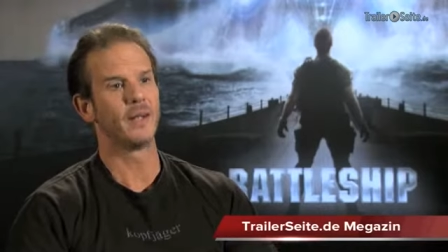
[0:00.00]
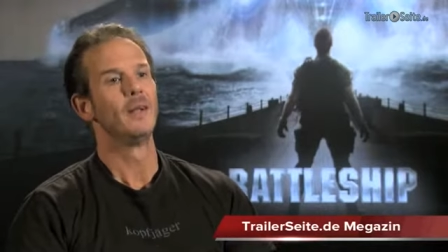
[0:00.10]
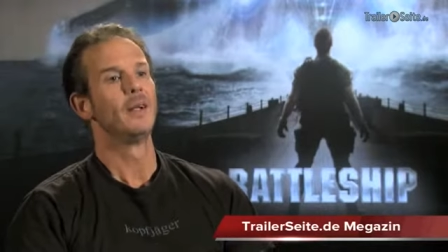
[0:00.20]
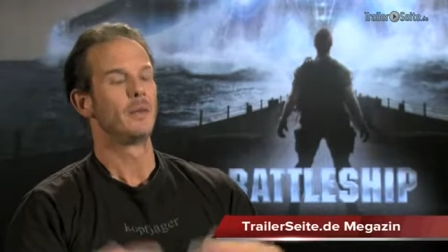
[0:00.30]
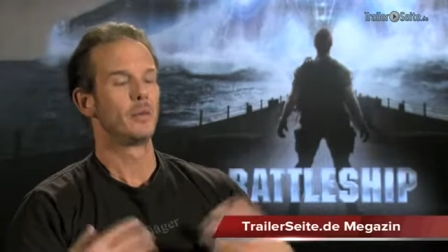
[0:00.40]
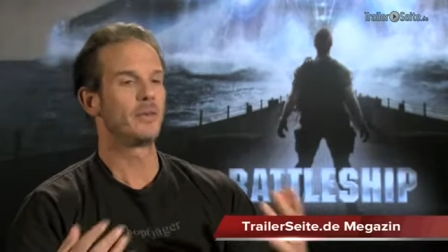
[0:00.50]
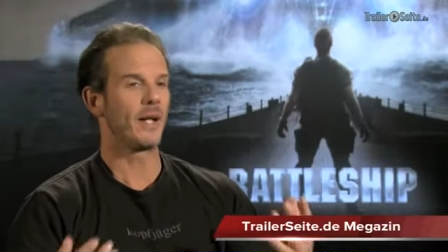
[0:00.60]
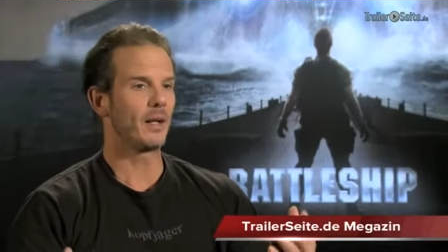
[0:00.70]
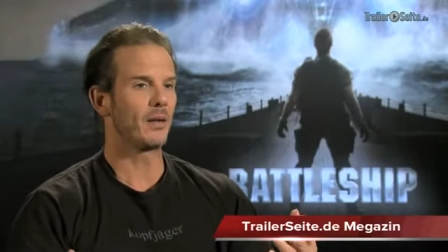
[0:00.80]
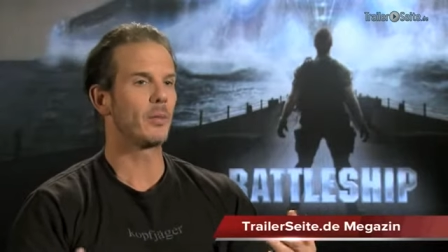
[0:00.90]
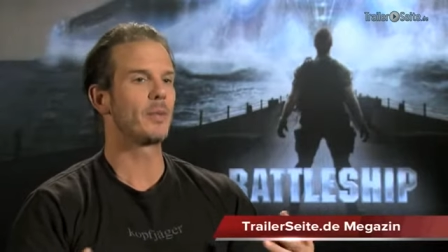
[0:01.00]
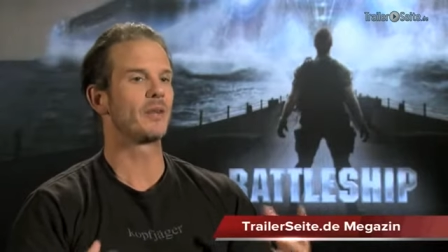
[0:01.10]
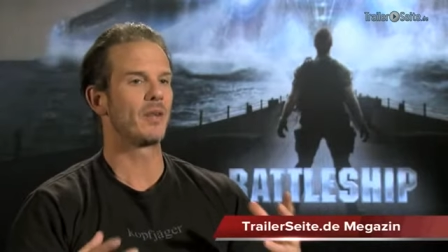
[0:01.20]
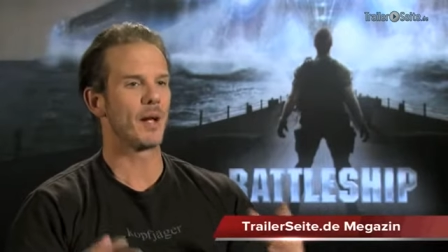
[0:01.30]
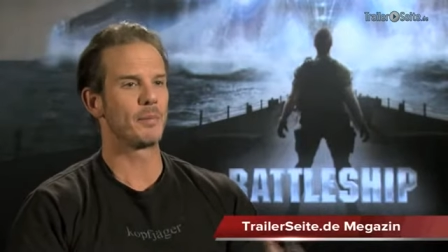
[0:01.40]
It would take a little
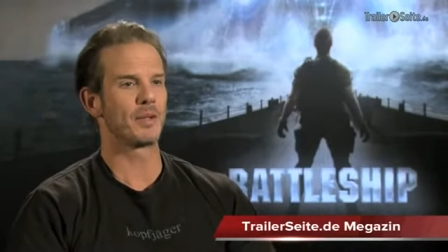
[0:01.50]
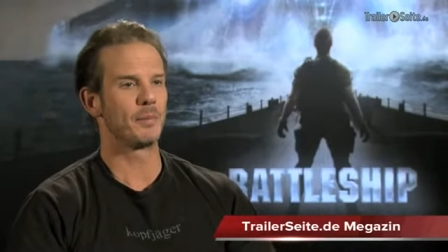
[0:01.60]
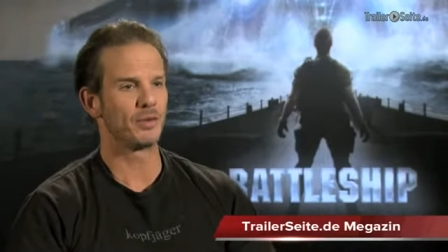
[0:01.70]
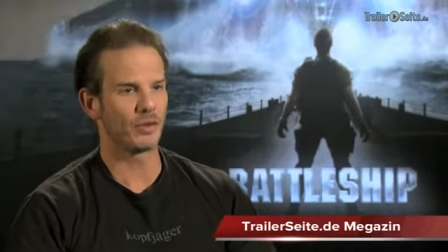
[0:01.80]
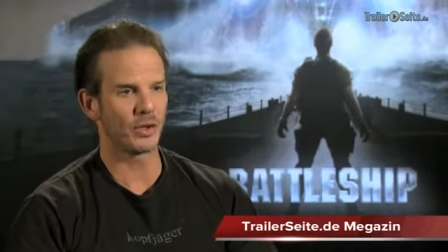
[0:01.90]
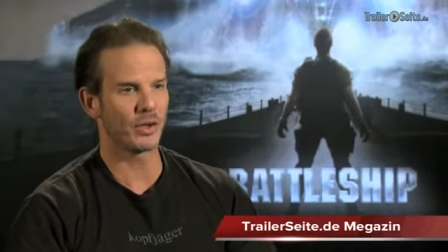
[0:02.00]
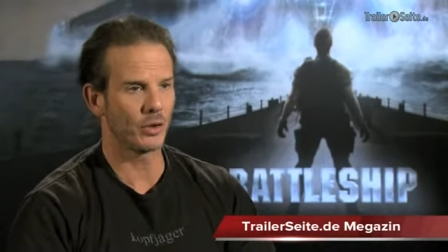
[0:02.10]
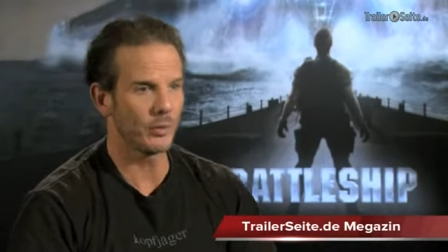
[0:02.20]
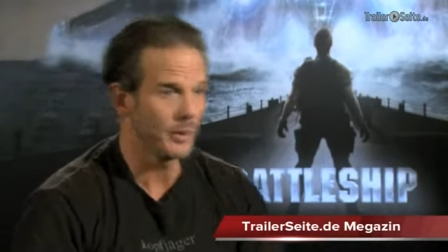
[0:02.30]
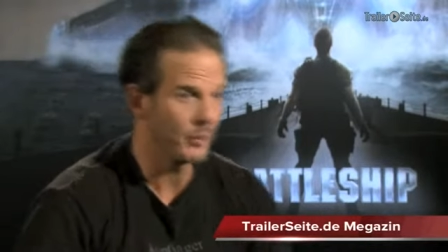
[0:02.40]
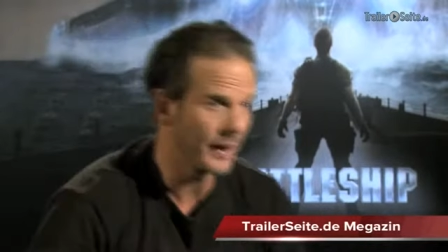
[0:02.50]
bit of time, but the Missouri could be